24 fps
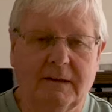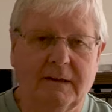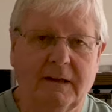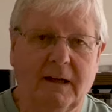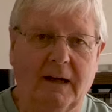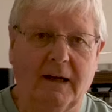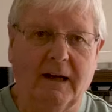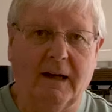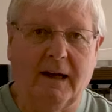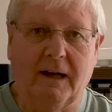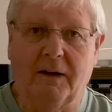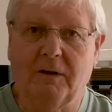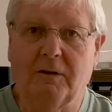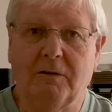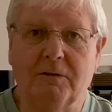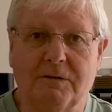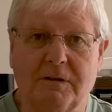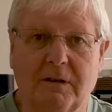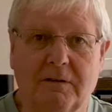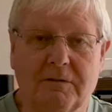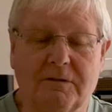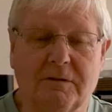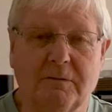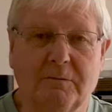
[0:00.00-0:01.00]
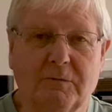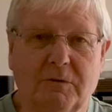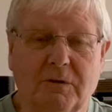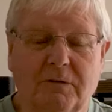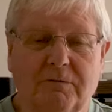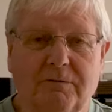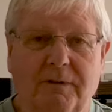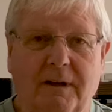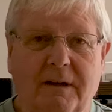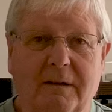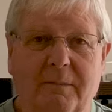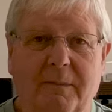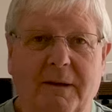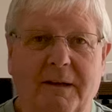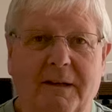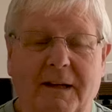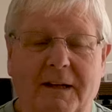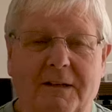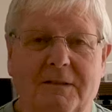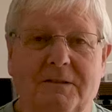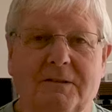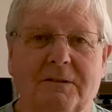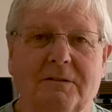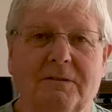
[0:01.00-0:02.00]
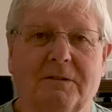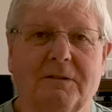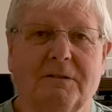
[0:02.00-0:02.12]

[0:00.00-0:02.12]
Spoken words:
And also some good recommendations